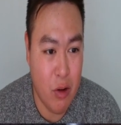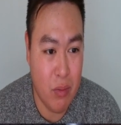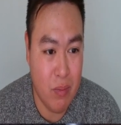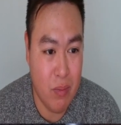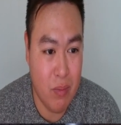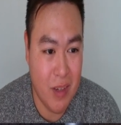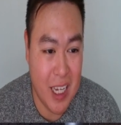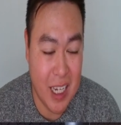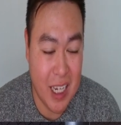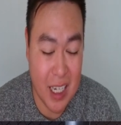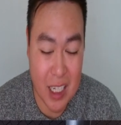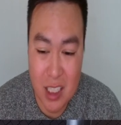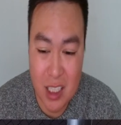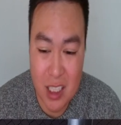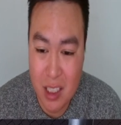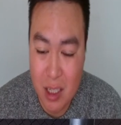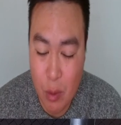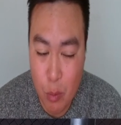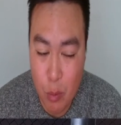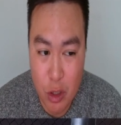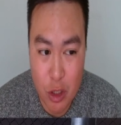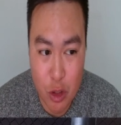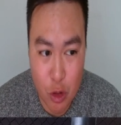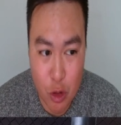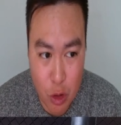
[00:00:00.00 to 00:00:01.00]
He is
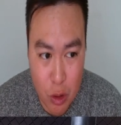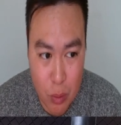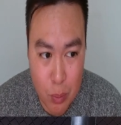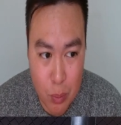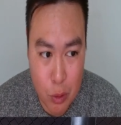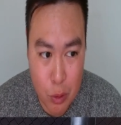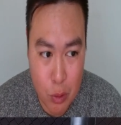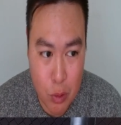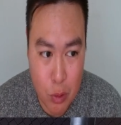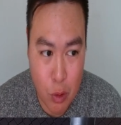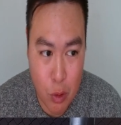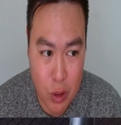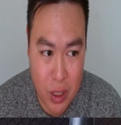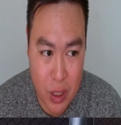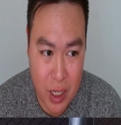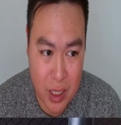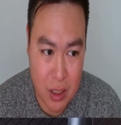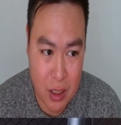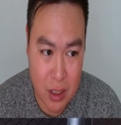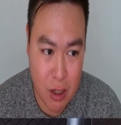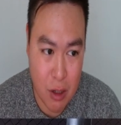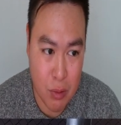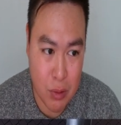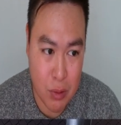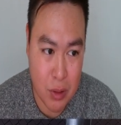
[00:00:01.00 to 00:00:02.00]
somewhat durable,
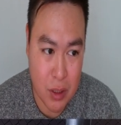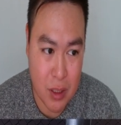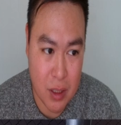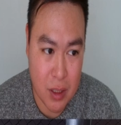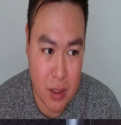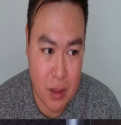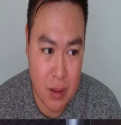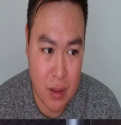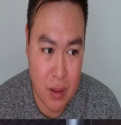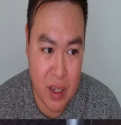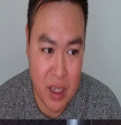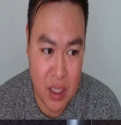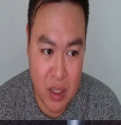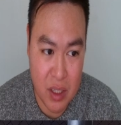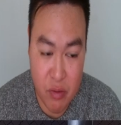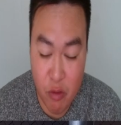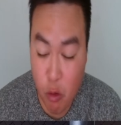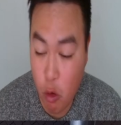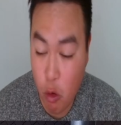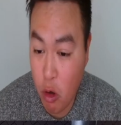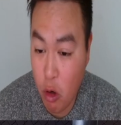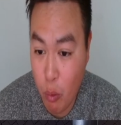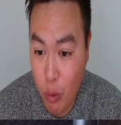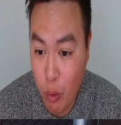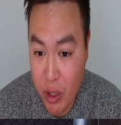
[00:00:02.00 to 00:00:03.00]
Cortes-Acosta, and he's
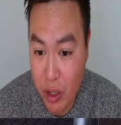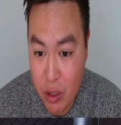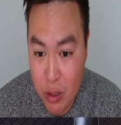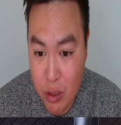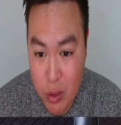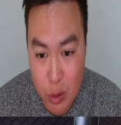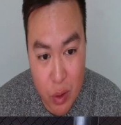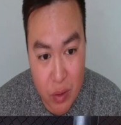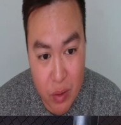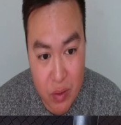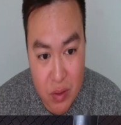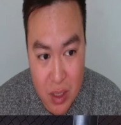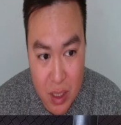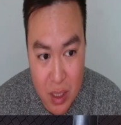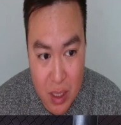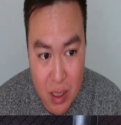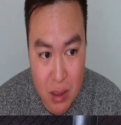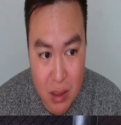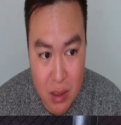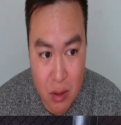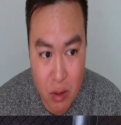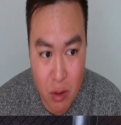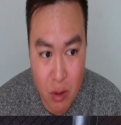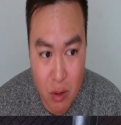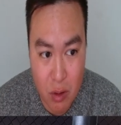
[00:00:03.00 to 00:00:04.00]
4-1 in the UFC,
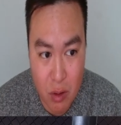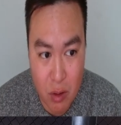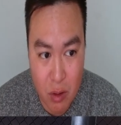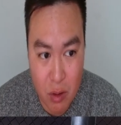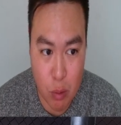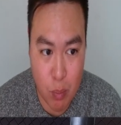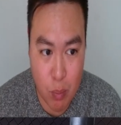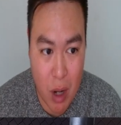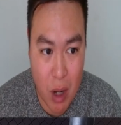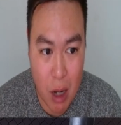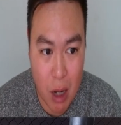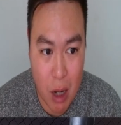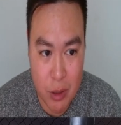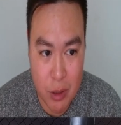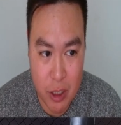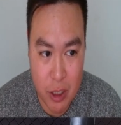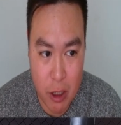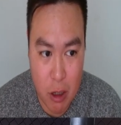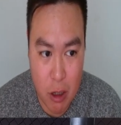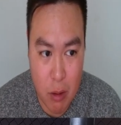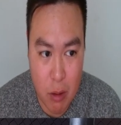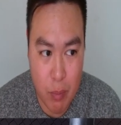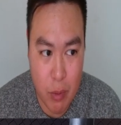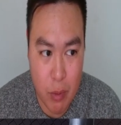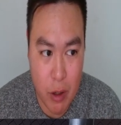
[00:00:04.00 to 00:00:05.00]
so major props
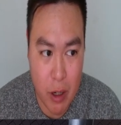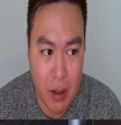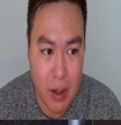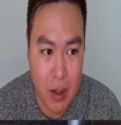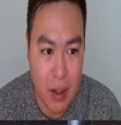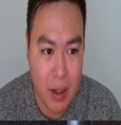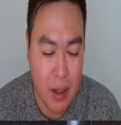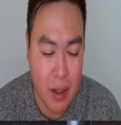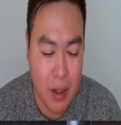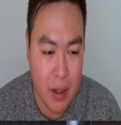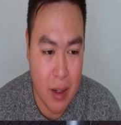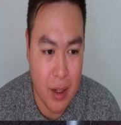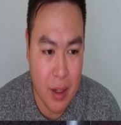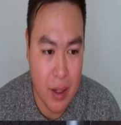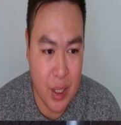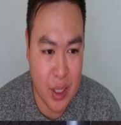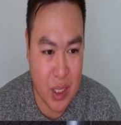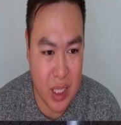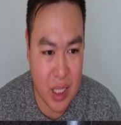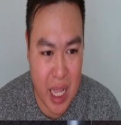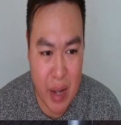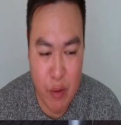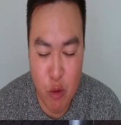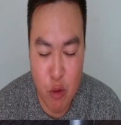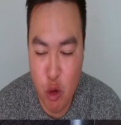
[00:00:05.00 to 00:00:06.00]
there, but his
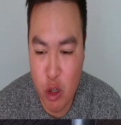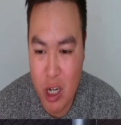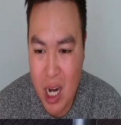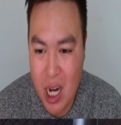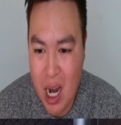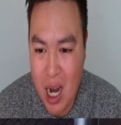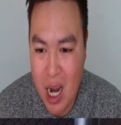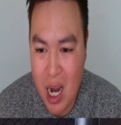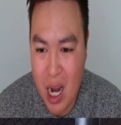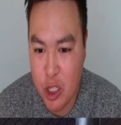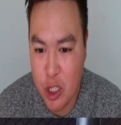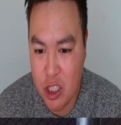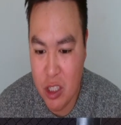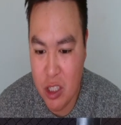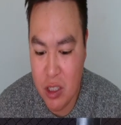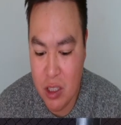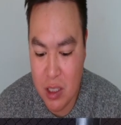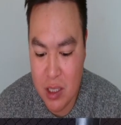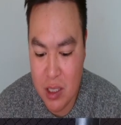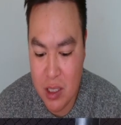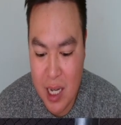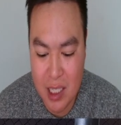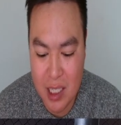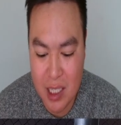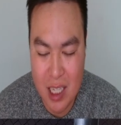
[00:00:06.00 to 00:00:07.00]
level of competition just has